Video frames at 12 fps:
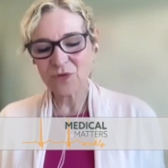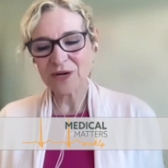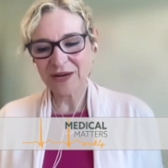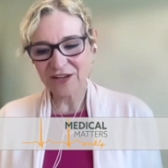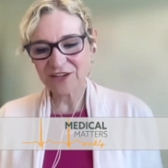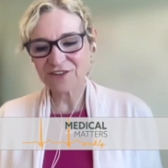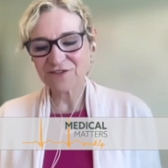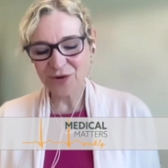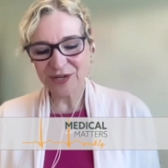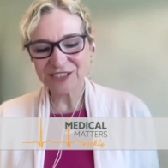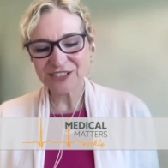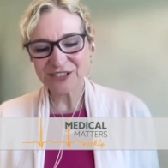and what am I looking
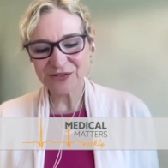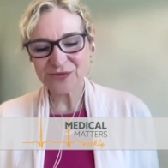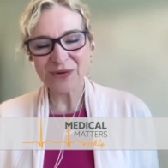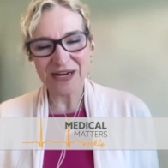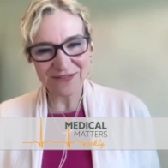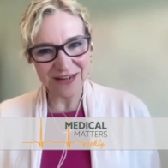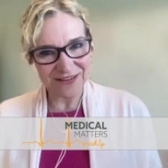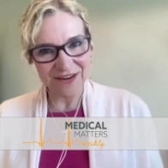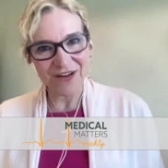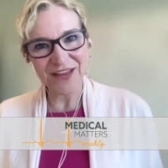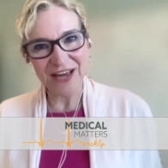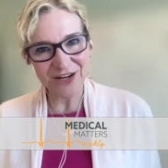forward to? Well, uh,
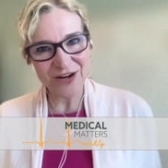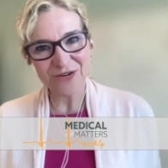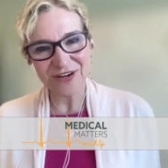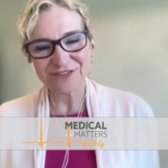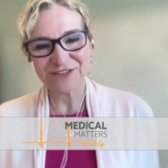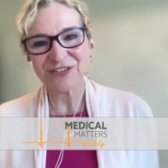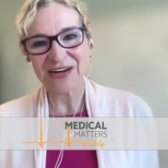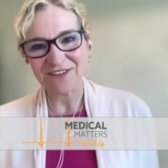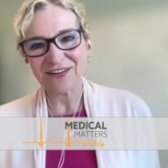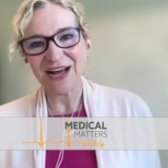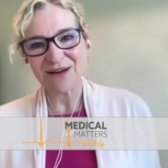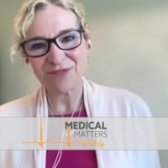on that note of
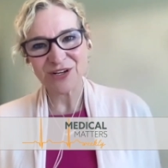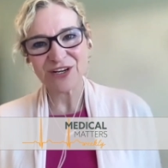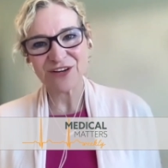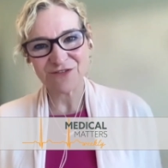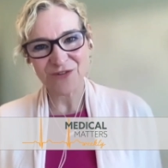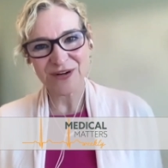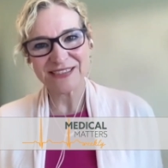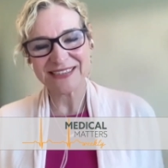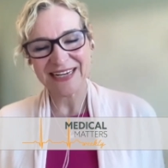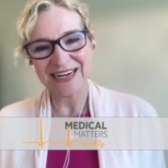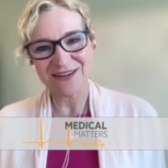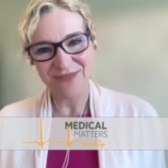travel, I'm looking forward
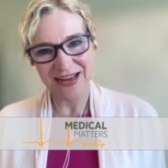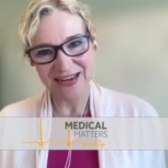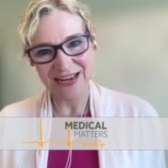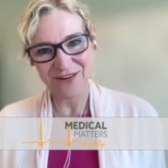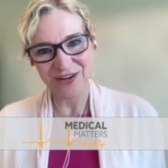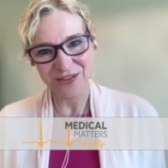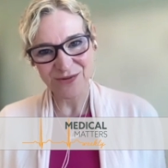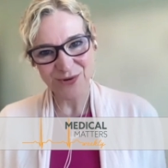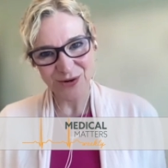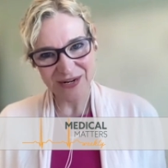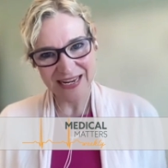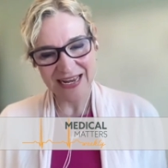to getting back out on the
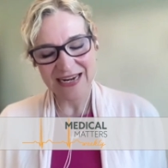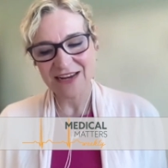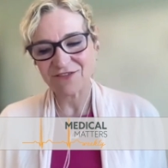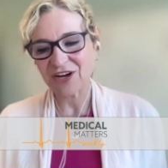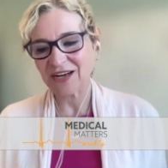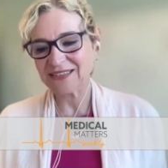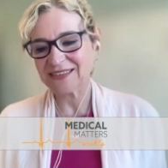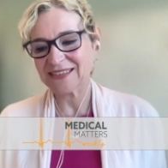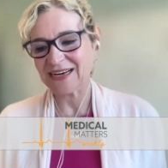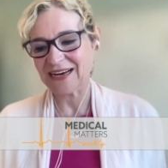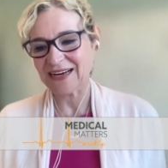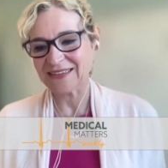road again. I've
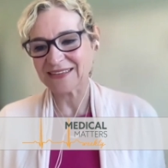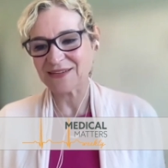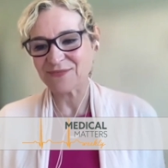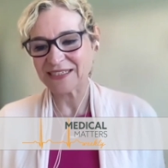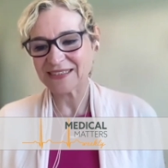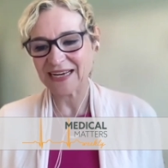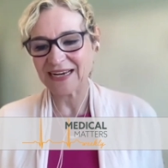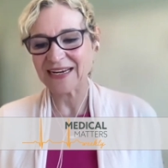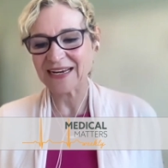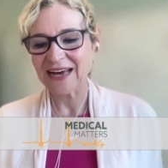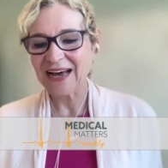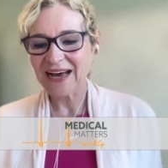got uh, some
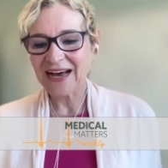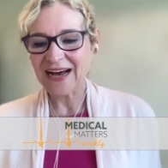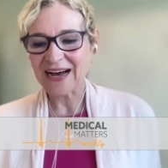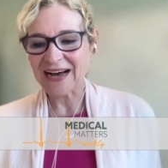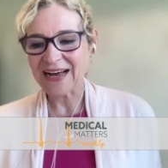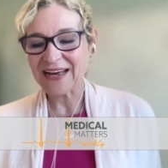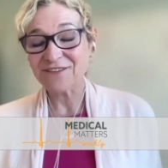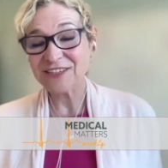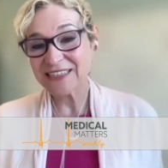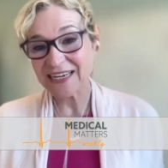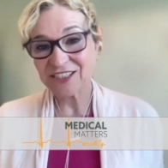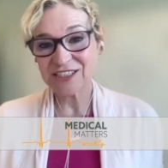exciting uh,
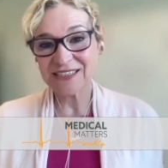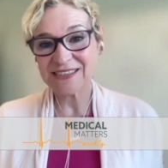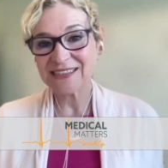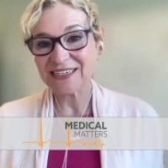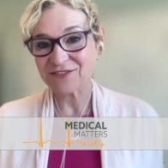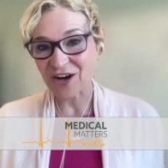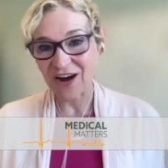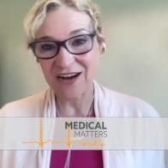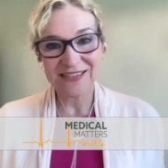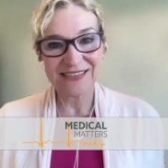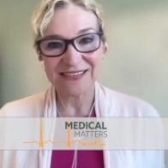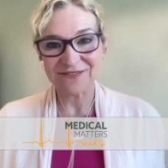invitations to give
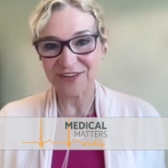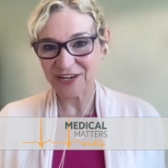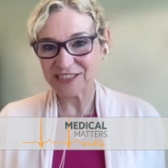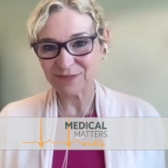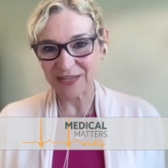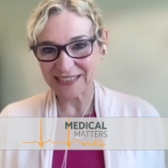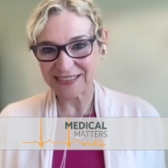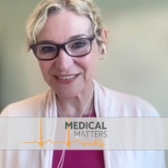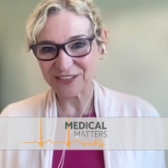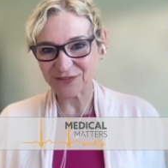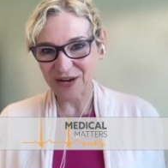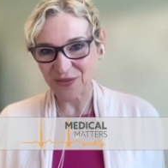talks at various
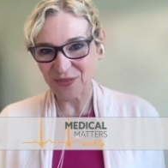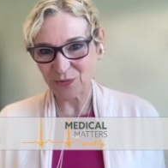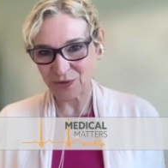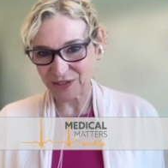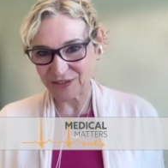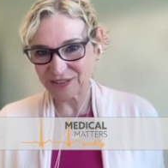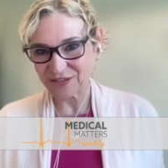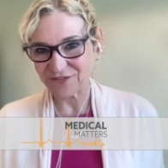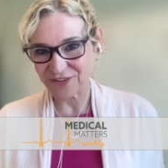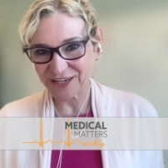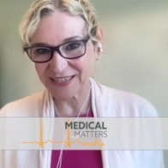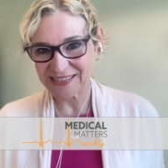places around the world.
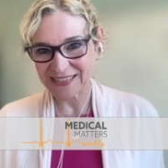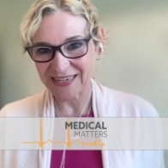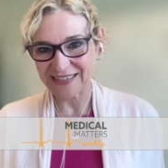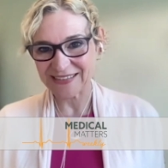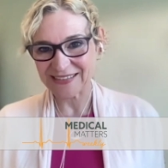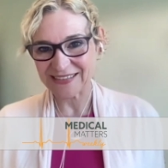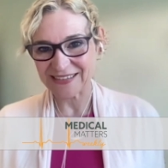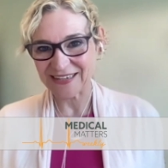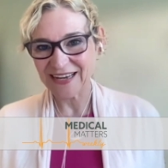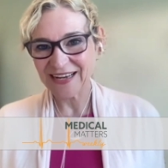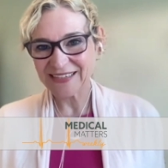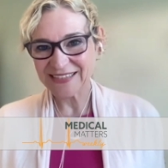So, very excited
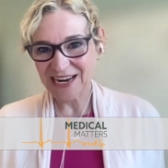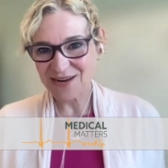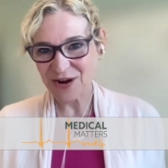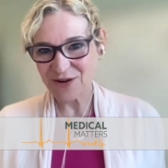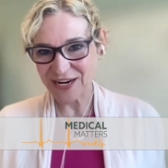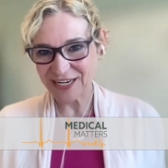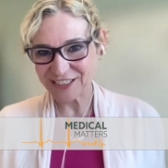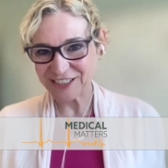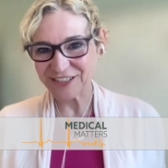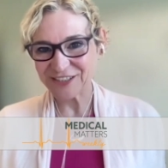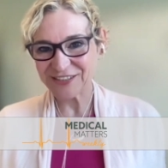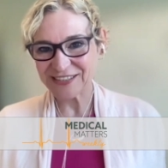to take my running
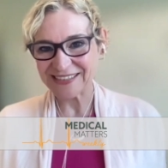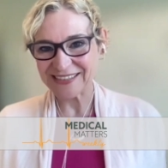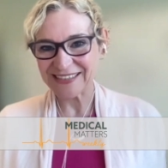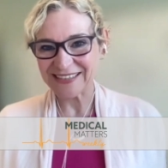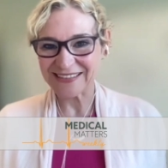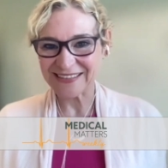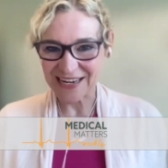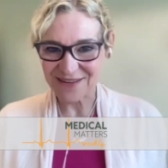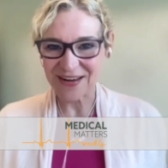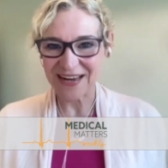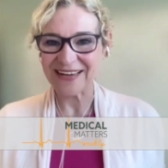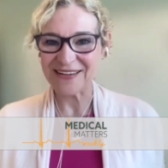shoes and to
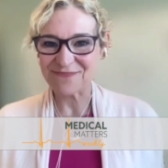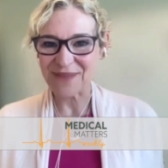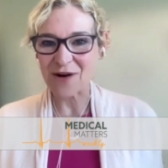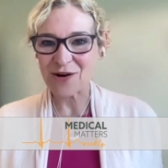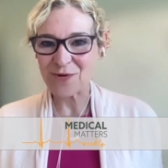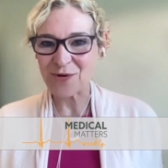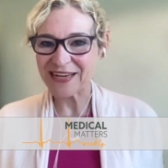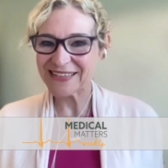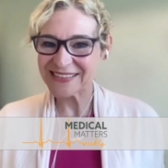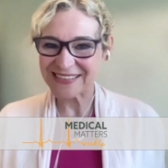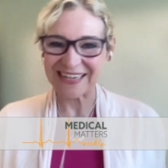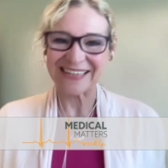take my
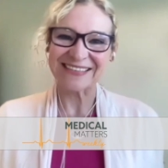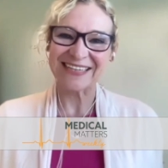PowerPoints